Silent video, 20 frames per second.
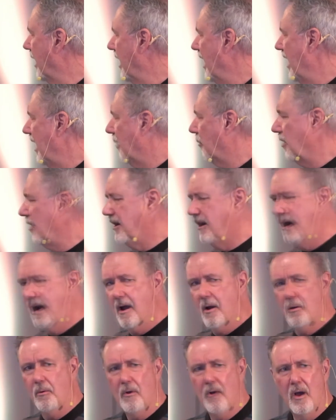I wonder
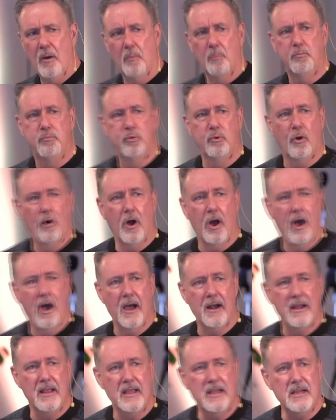how
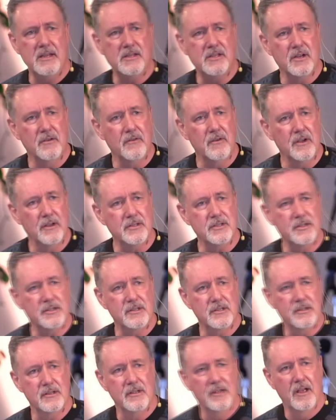broad each of
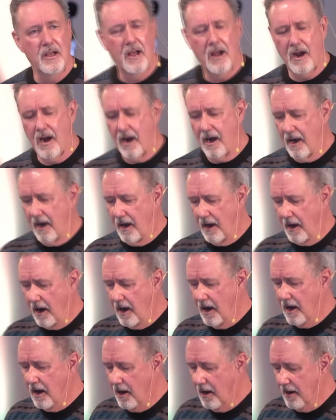us
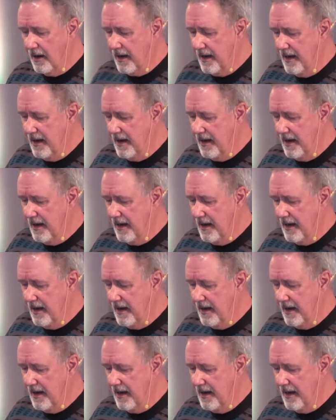are in our